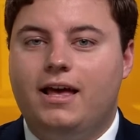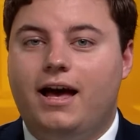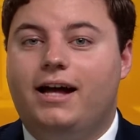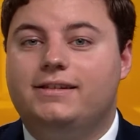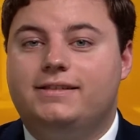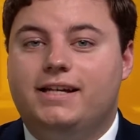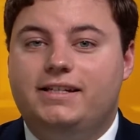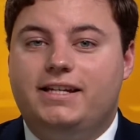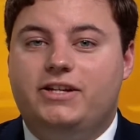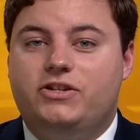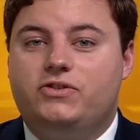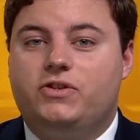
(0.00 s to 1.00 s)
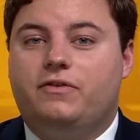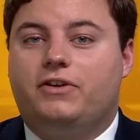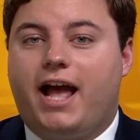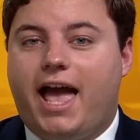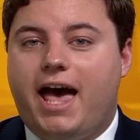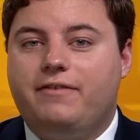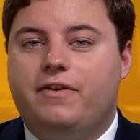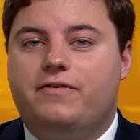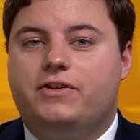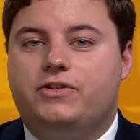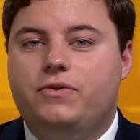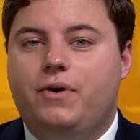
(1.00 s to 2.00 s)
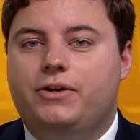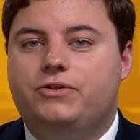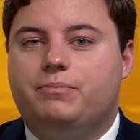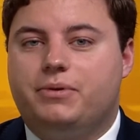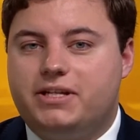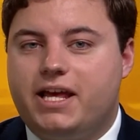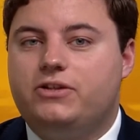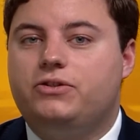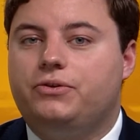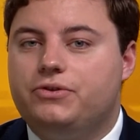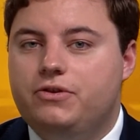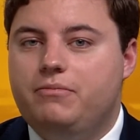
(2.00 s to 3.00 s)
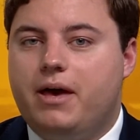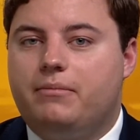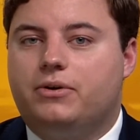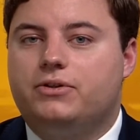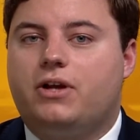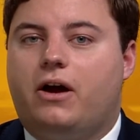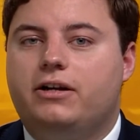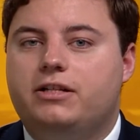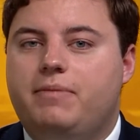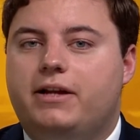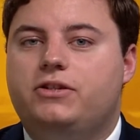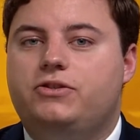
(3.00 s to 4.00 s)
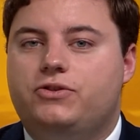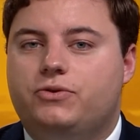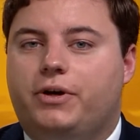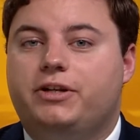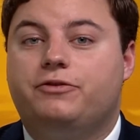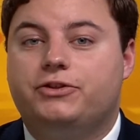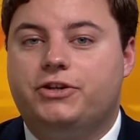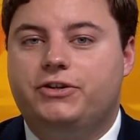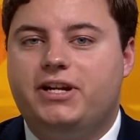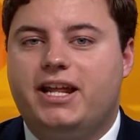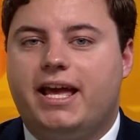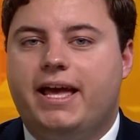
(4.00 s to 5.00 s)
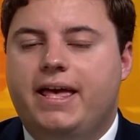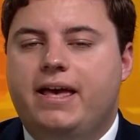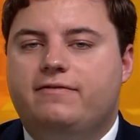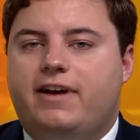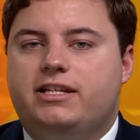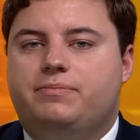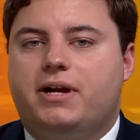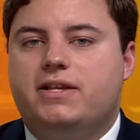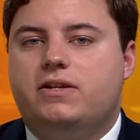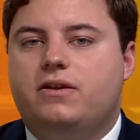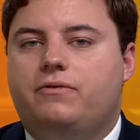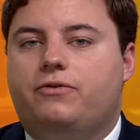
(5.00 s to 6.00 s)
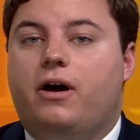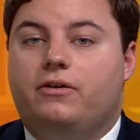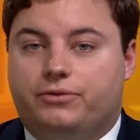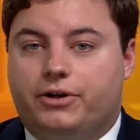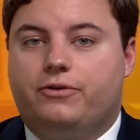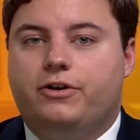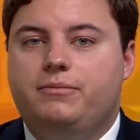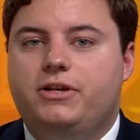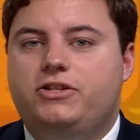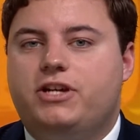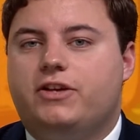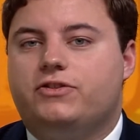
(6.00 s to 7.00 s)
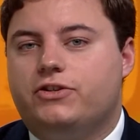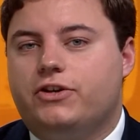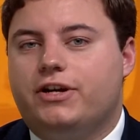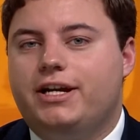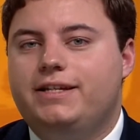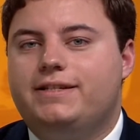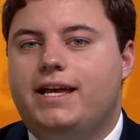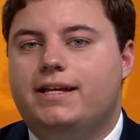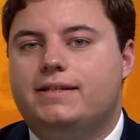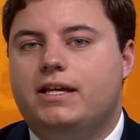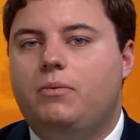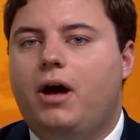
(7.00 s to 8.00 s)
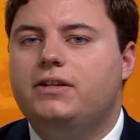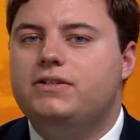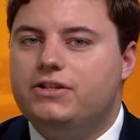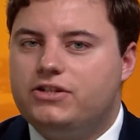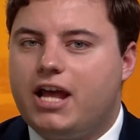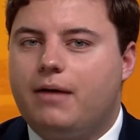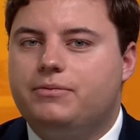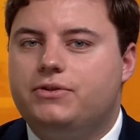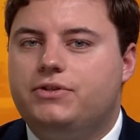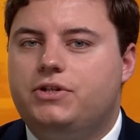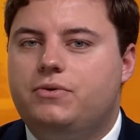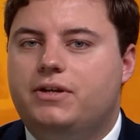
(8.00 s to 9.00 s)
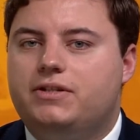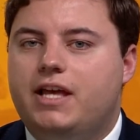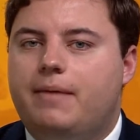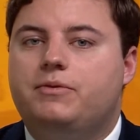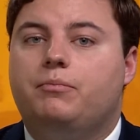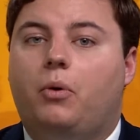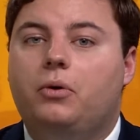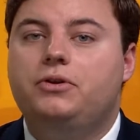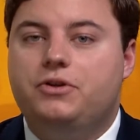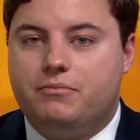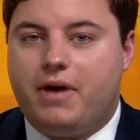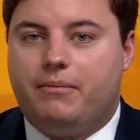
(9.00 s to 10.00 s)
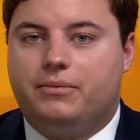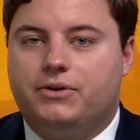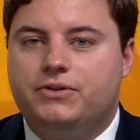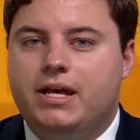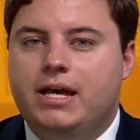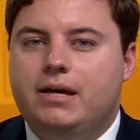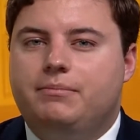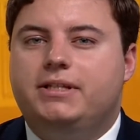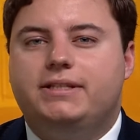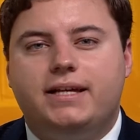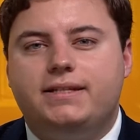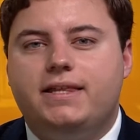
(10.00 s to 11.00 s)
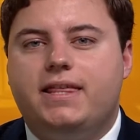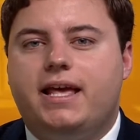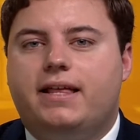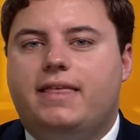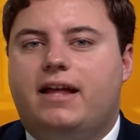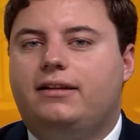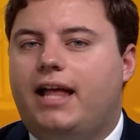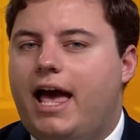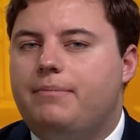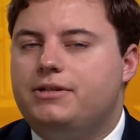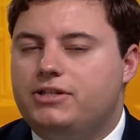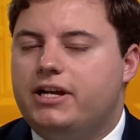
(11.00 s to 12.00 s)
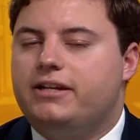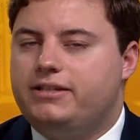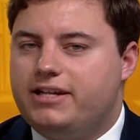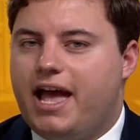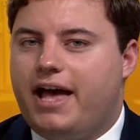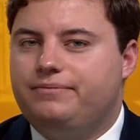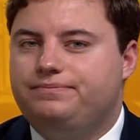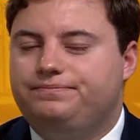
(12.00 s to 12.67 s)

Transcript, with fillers: On Sunday, just over half of the 200 potential new members are expected to join a fraternity. Vice President of Recruitment Chase Gurry says he wants the chapters to accept more new members, but doesn't think that'll happen just yet.